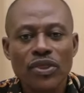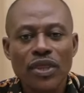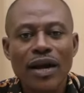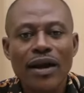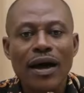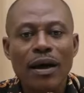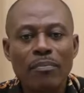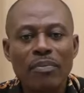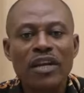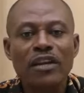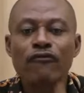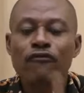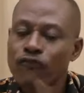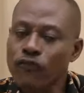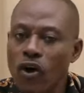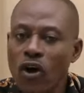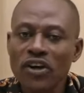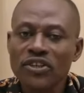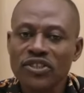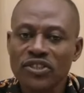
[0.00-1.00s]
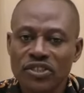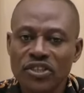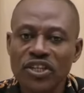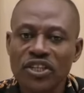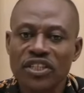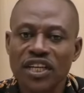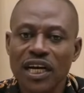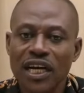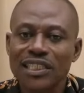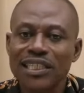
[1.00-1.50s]
there have been false
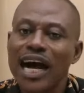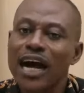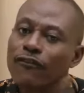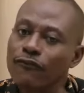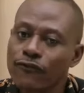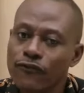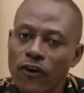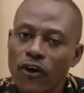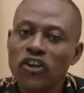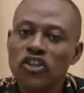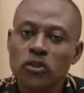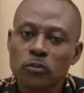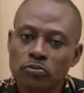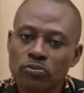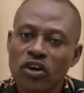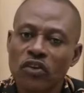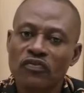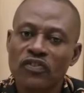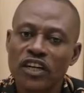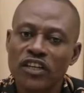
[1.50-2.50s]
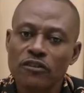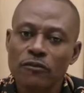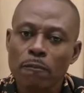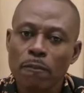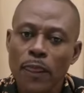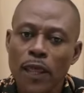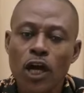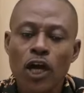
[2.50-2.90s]
teachers and false prophets